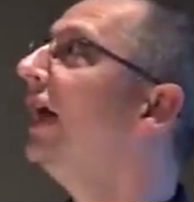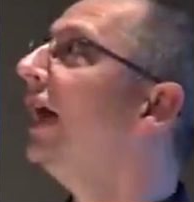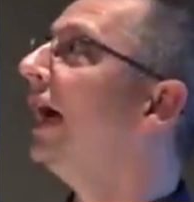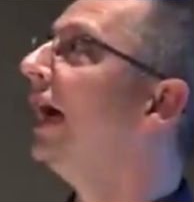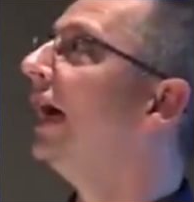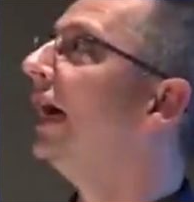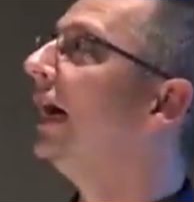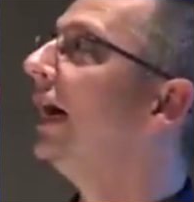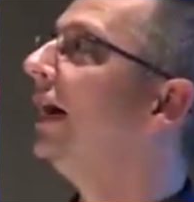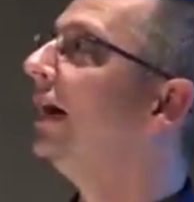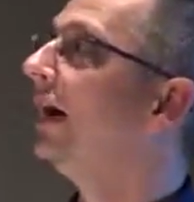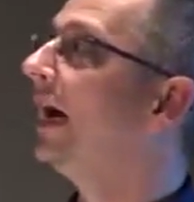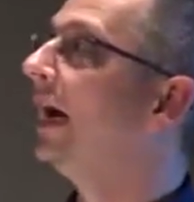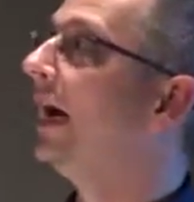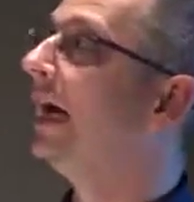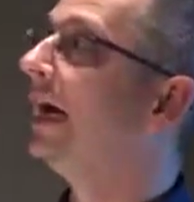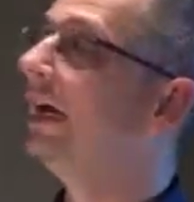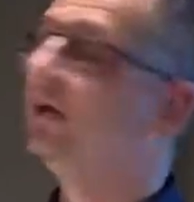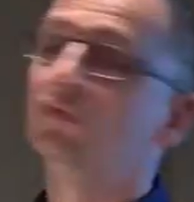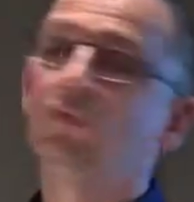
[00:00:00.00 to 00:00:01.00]

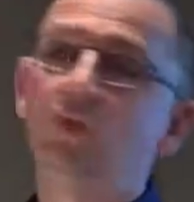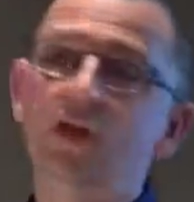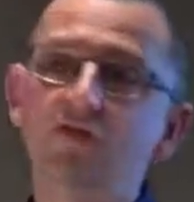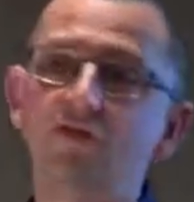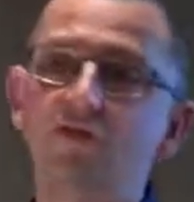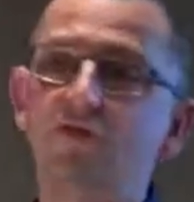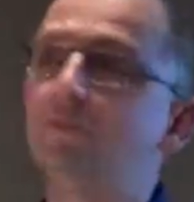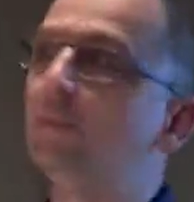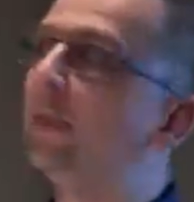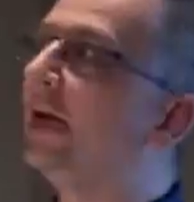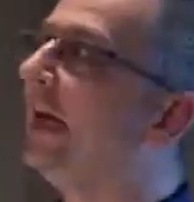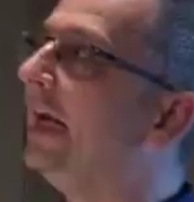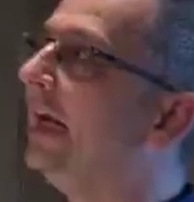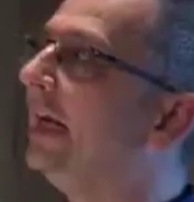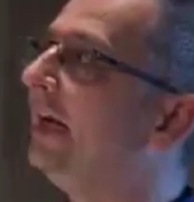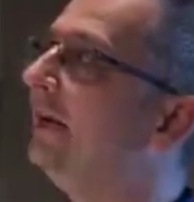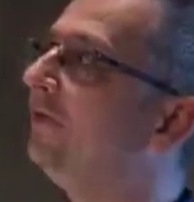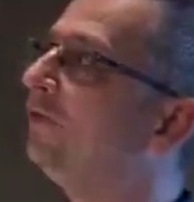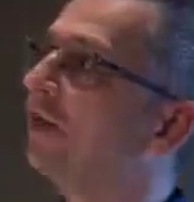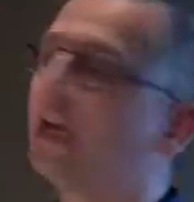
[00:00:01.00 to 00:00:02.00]
And we've
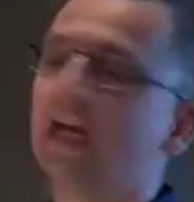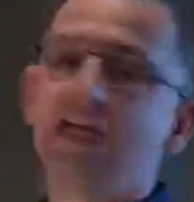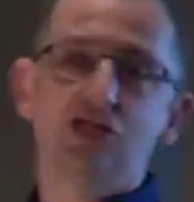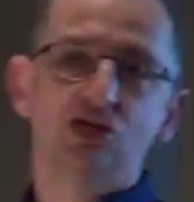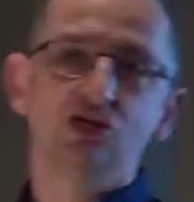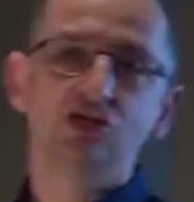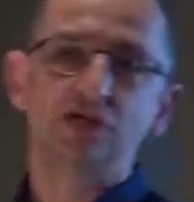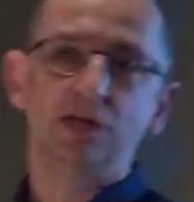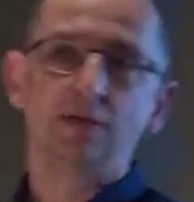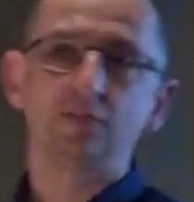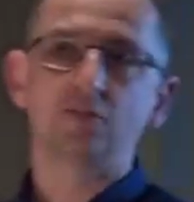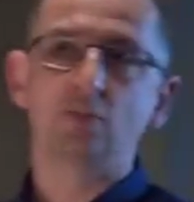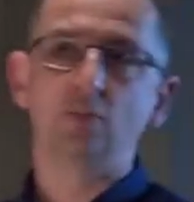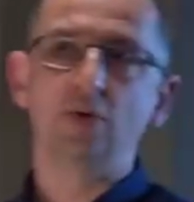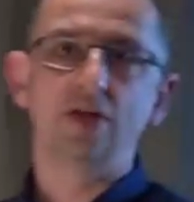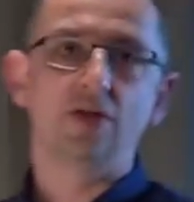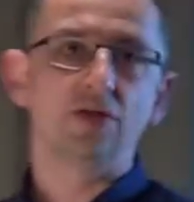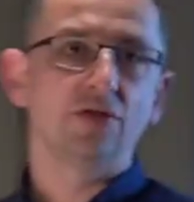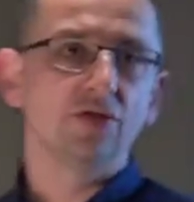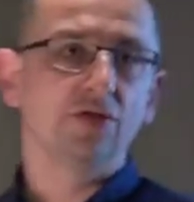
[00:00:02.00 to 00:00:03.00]
been in relationships
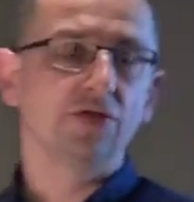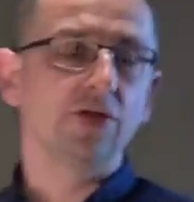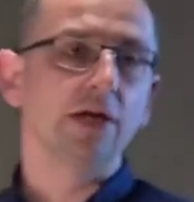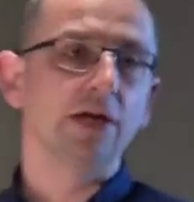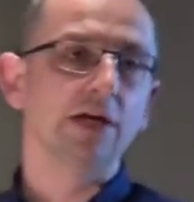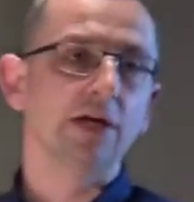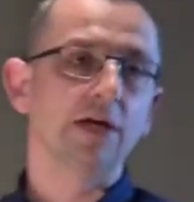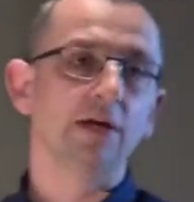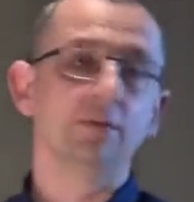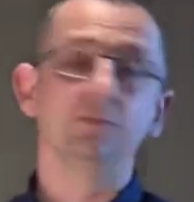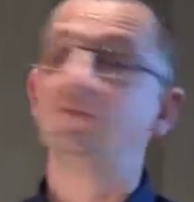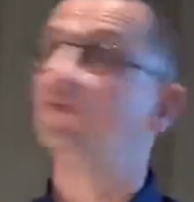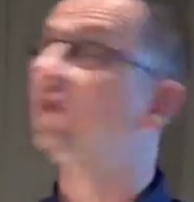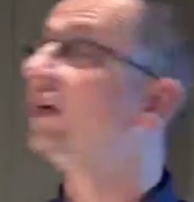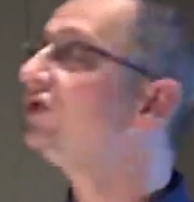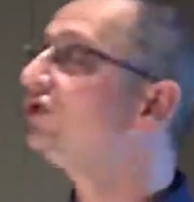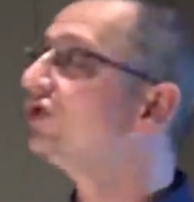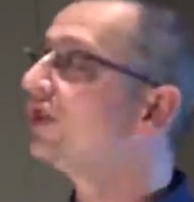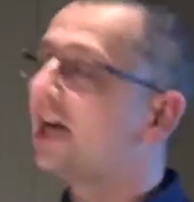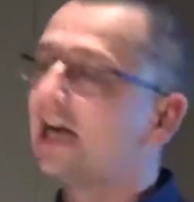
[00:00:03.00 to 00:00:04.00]
with
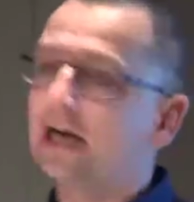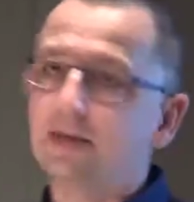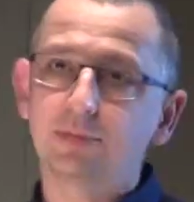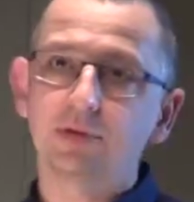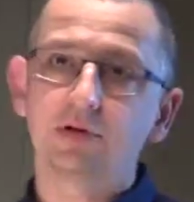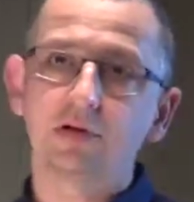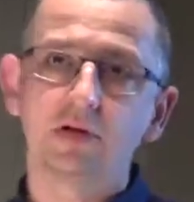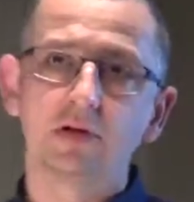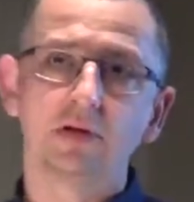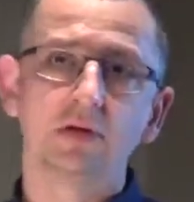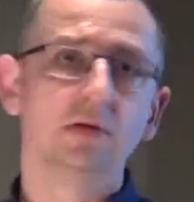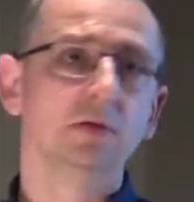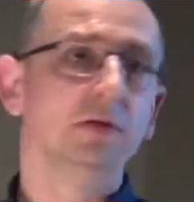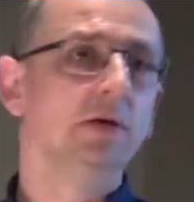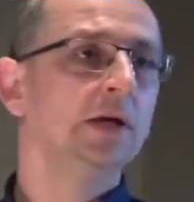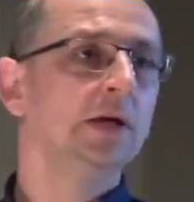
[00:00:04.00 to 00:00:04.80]
venture capital,